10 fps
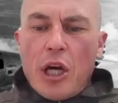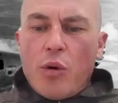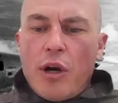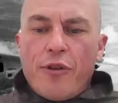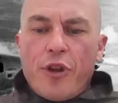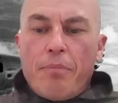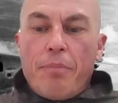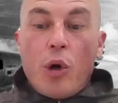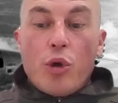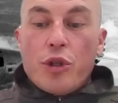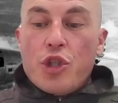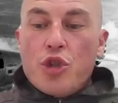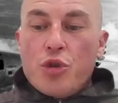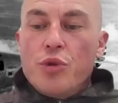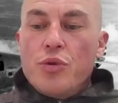low over the
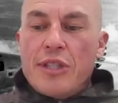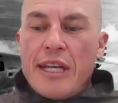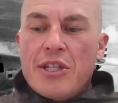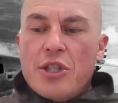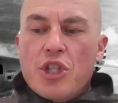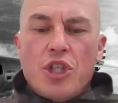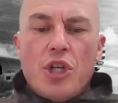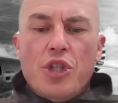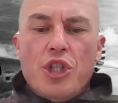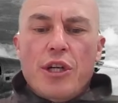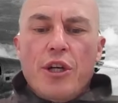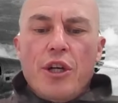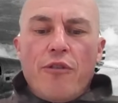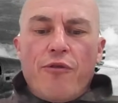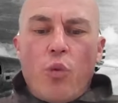boulder-strewn desert, searching
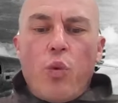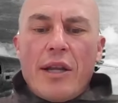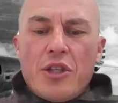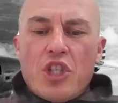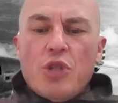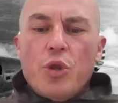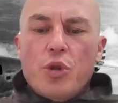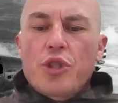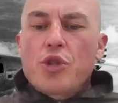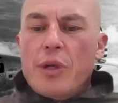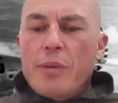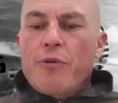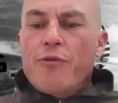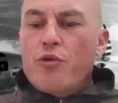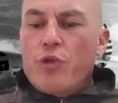for one small strip
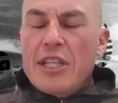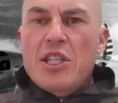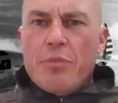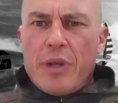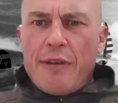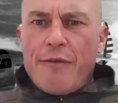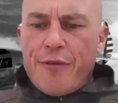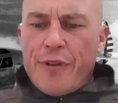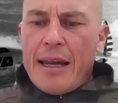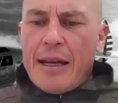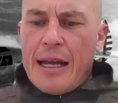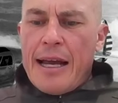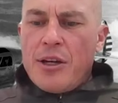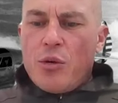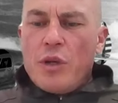of reasonably flat
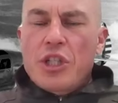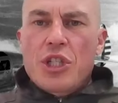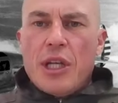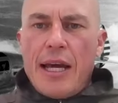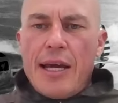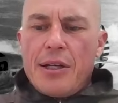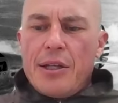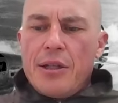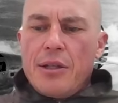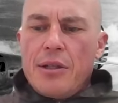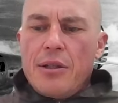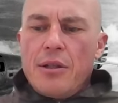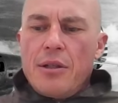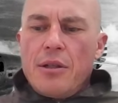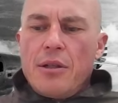land on which to land.
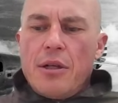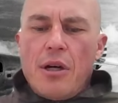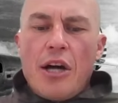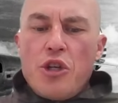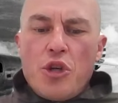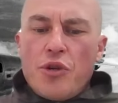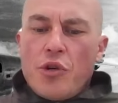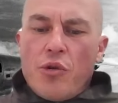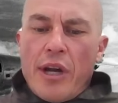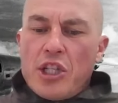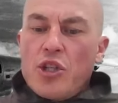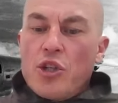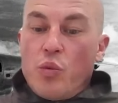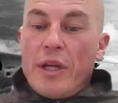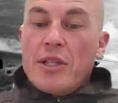I knew the direction
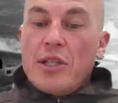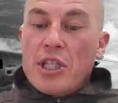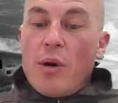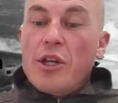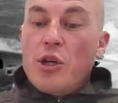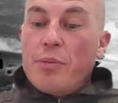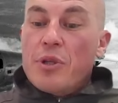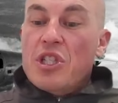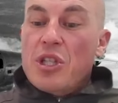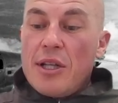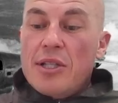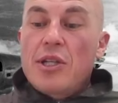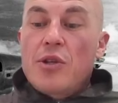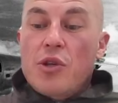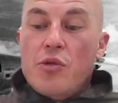of the wind, so I knew
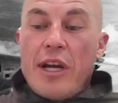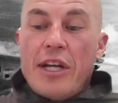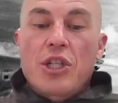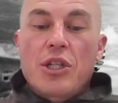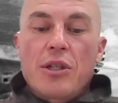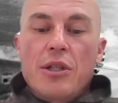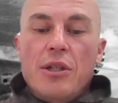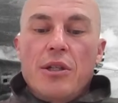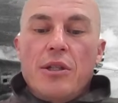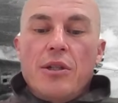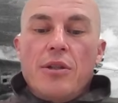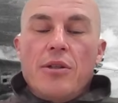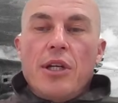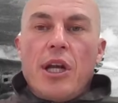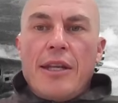precisely the direction
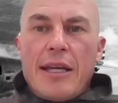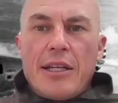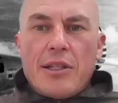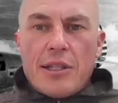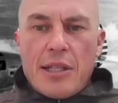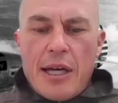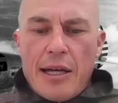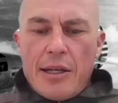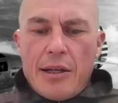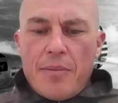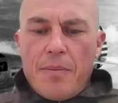that I needed to take.